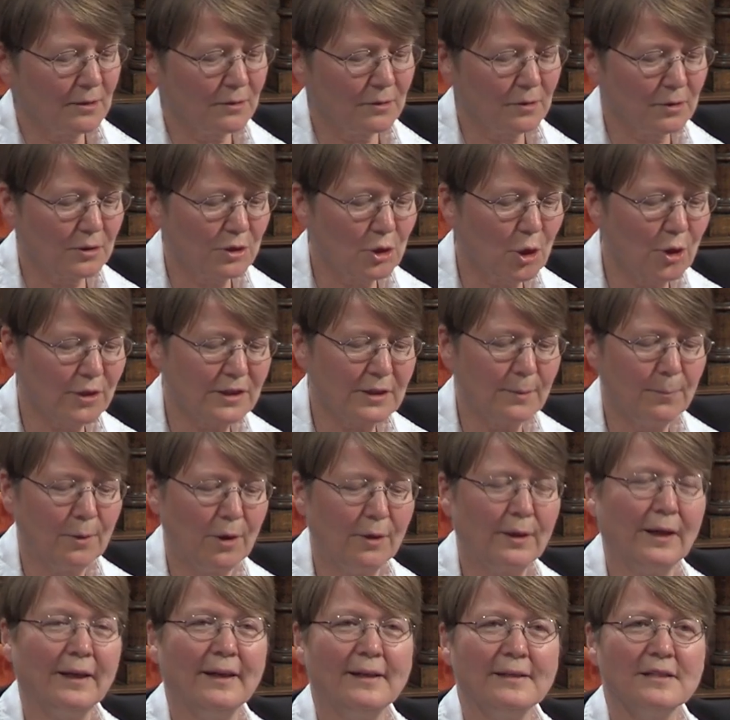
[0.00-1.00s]

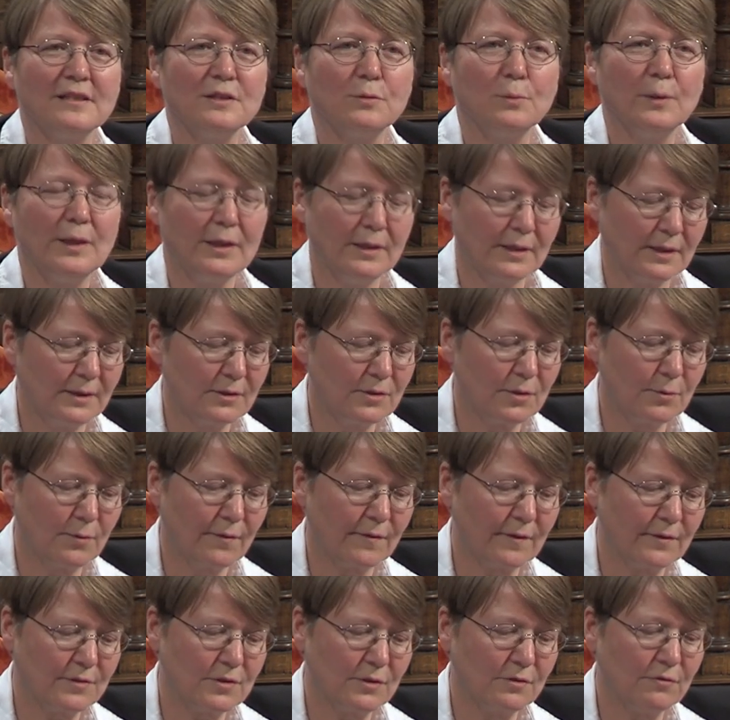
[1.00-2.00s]
Göteborg in Sweden
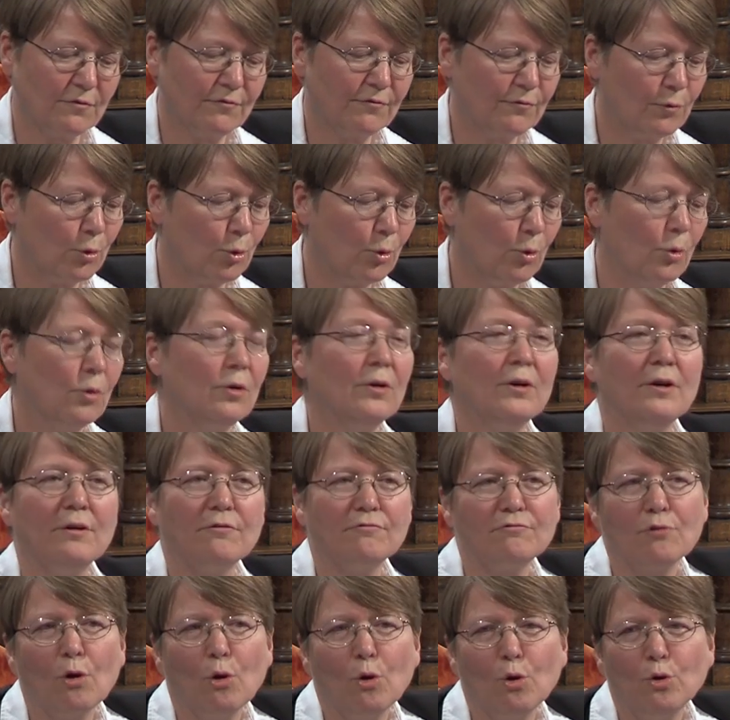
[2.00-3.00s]
2004,
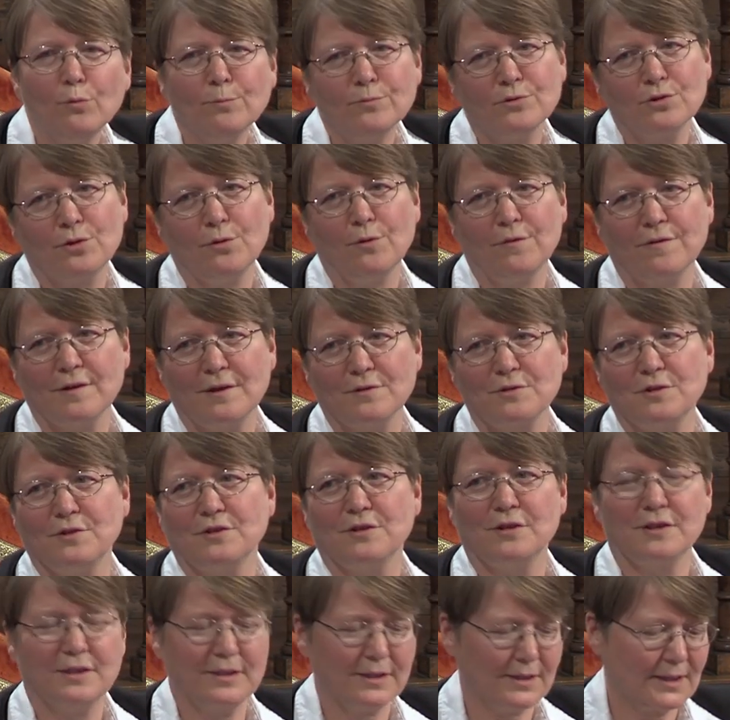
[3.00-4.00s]
Rome
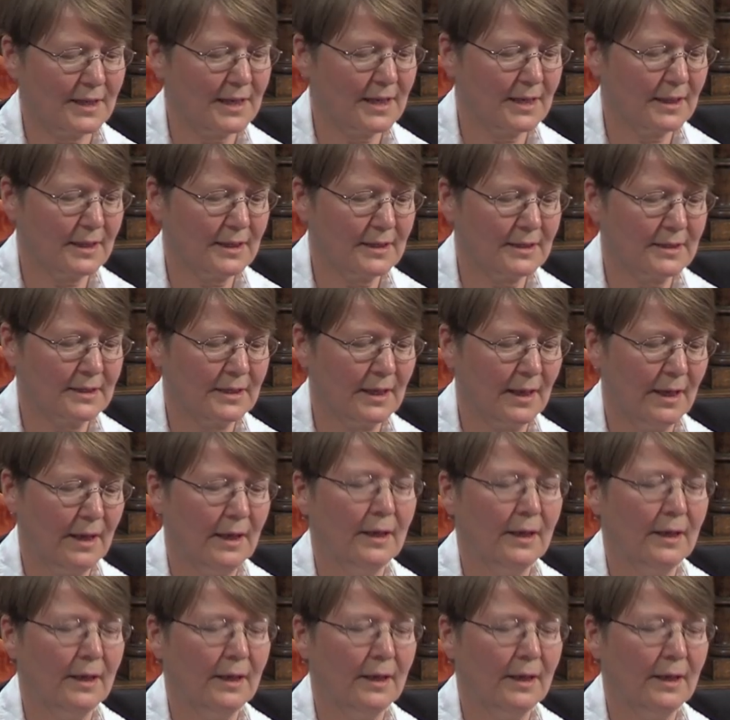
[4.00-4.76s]
2006.